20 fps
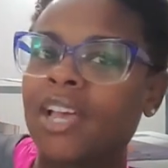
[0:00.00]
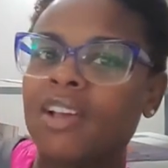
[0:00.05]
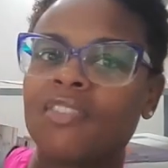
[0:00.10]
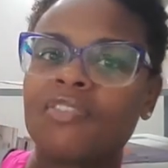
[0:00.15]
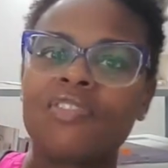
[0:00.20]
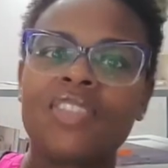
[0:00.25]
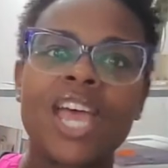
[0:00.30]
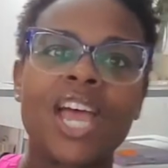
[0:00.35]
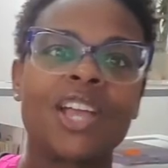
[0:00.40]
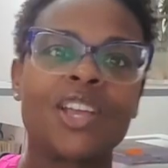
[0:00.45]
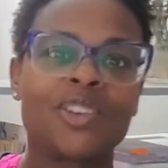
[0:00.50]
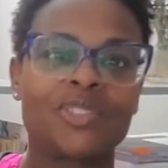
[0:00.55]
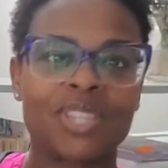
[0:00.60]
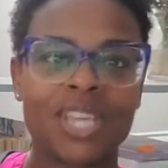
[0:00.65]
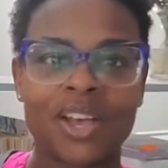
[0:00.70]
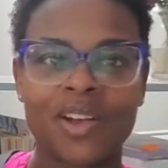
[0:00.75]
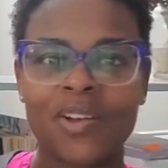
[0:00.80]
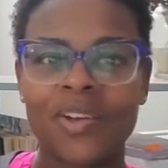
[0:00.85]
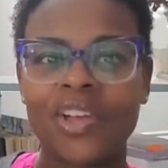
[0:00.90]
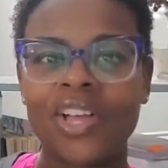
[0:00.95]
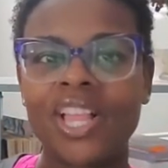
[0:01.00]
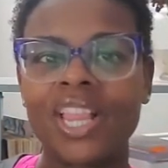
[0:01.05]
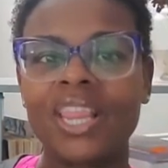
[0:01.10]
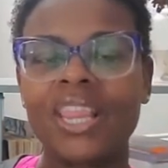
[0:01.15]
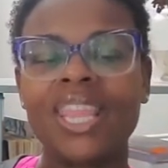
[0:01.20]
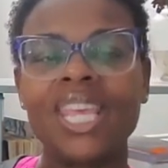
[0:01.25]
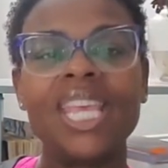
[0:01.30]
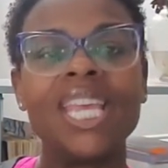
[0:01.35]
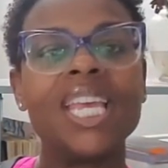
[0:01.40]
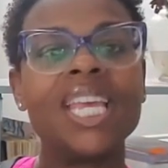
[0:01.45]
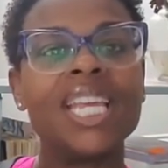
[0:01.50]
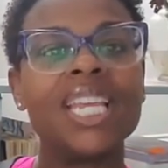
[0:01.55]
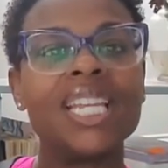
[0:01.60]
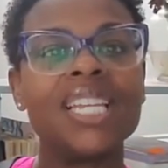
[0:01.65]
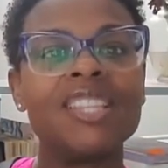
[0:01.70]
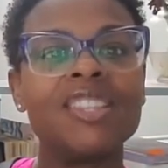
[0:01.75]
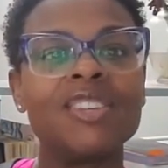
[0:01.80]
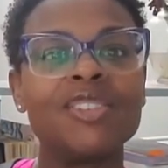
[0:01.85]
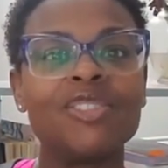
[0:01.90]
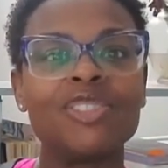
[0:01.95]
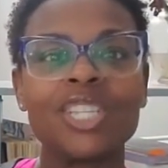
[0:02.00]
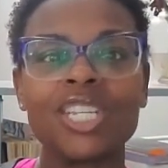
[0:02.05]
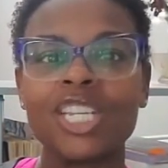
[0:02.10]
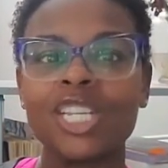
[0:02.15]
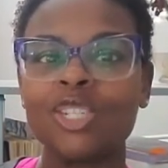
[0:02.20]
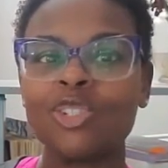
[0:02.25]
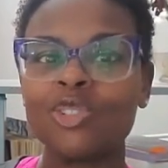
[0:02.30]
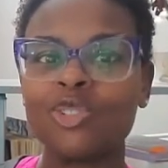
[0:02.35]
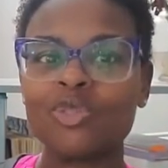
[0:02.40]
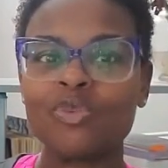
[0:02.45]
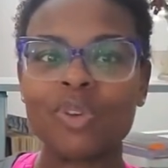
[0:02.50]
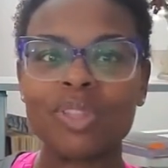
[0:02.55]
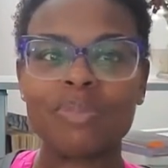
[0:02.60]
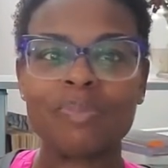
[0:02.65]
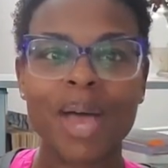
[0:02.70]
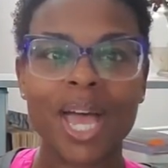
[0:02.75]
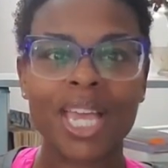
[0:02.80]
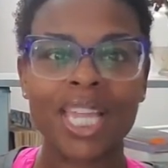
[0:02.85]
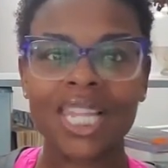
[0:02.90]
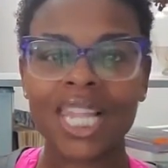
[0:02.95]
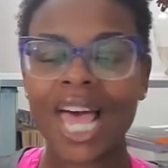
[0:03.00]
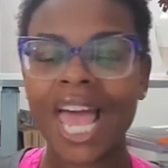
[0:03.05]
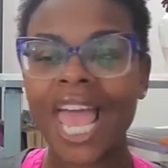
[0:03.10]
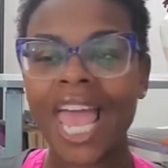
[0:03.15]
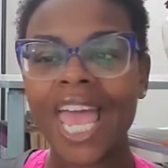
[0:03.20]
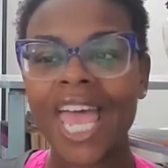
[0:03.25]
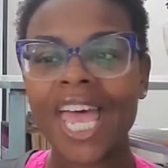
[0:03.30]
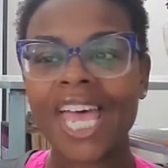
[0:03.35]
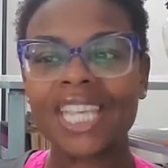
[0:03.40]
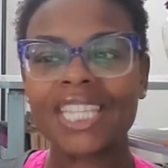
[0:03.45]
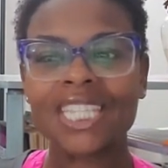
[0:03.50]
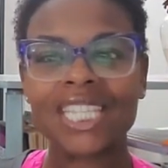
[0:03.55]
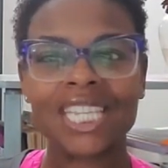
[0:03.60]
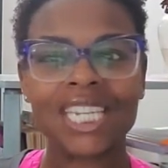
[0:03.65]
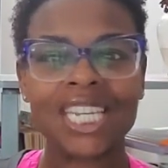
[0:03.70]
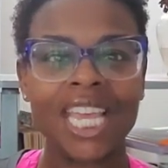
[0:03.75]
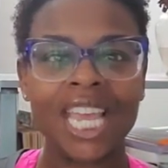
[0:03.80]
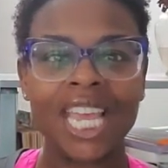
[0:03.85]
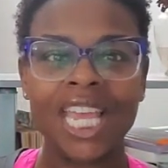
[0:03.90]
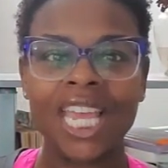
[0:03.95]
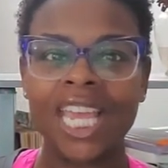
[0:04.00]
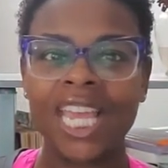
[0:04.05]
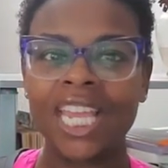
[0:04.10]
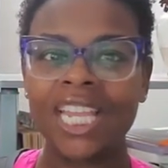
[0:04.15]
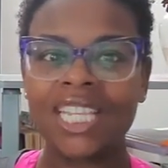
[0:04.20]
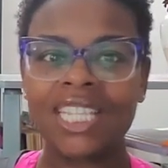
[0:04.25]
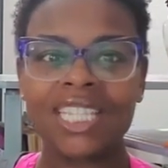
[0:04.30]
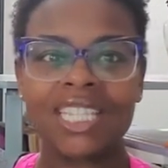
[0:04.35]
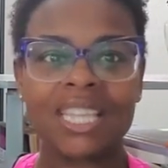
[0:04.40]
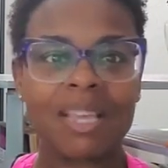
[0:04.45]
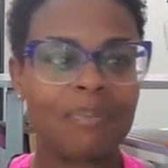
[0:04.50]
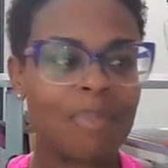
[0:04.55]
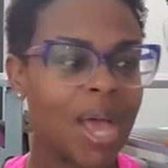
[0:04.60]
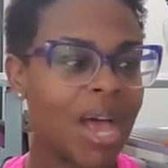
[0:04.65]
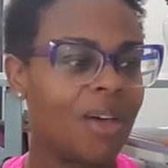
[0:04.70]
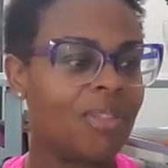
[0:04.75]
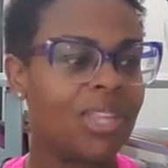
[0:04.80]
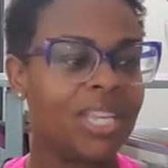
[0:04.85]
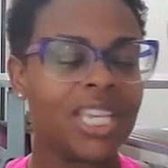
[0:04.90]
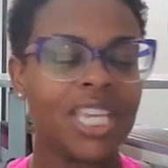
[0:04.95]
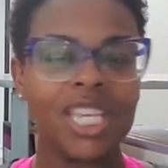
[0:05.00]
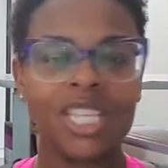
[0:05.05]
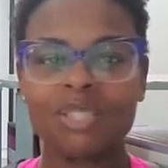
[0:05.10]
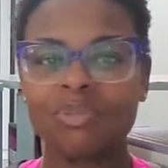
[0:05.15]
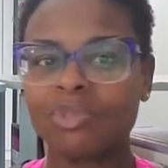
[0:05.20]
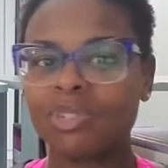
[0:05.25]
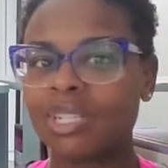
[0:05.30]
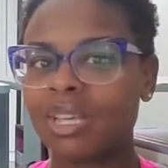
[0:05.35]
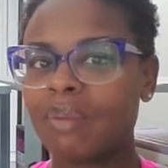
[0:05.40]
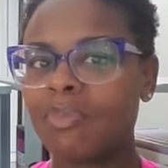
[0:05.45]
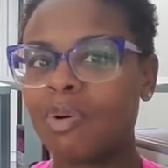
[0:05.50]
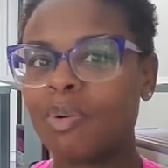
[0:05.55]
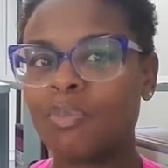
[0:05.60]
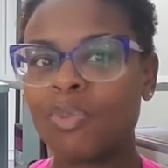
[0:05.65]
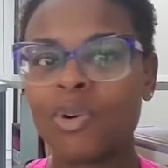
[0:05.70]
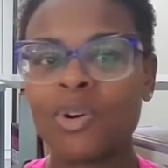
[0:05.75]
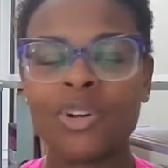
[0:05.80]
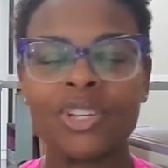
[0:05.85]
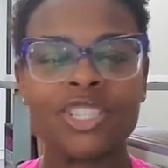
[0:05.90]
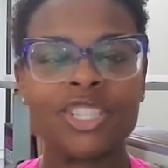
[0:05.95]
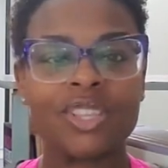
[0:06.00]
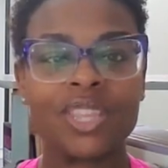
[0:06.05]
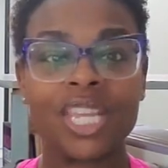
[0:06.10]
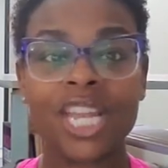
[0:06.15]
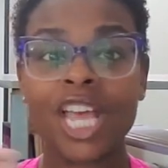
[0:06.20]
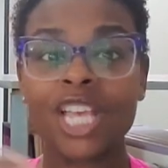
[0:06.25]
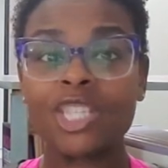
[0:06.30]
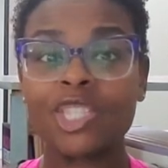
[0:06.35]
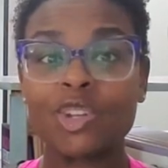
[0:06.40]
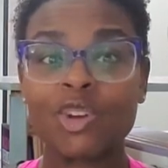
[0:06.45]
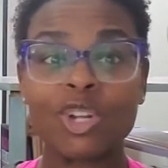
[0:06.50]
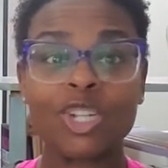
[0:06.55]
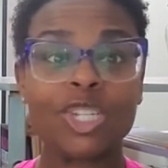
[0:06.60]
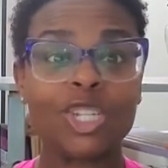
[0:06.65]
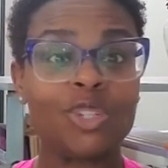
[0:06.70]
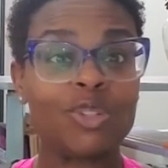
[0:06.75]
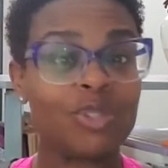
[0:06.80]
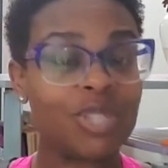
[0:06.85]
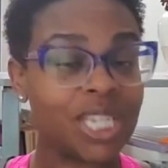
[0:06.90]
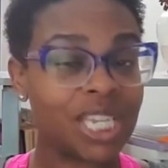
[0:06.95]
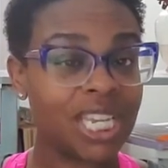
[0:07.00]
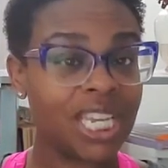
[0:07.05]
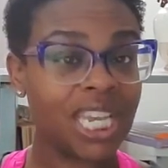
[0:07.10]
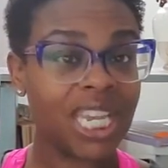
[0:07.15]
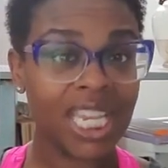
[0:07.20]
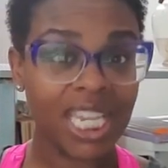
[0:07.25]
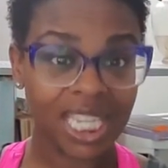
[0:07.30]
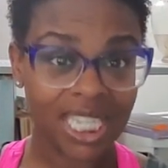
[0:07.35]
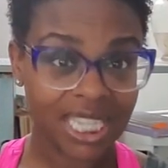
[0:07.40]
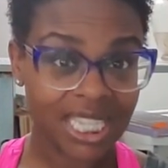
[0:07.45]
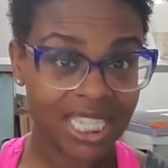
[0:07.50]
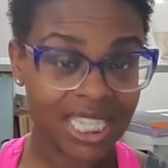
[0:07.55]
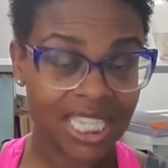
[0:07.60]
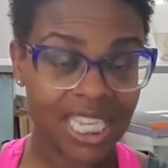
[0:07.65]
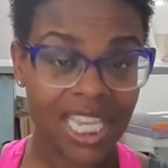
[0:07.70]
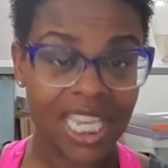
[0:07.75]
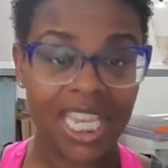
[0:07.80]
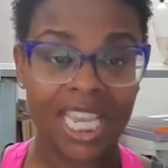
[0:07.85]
That goes out. Then there's an issue with my class and somehow the kids were double booked. So then I start losing kids.